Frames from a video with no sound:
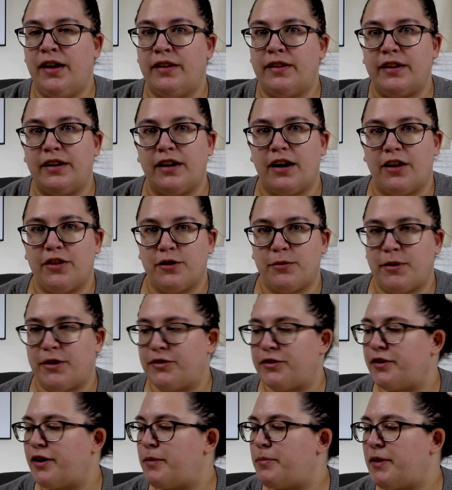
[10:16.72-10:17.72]
The other
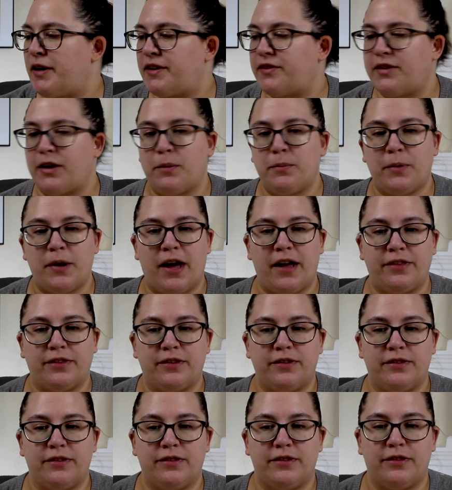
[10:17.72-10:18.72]
puzzle I picked up at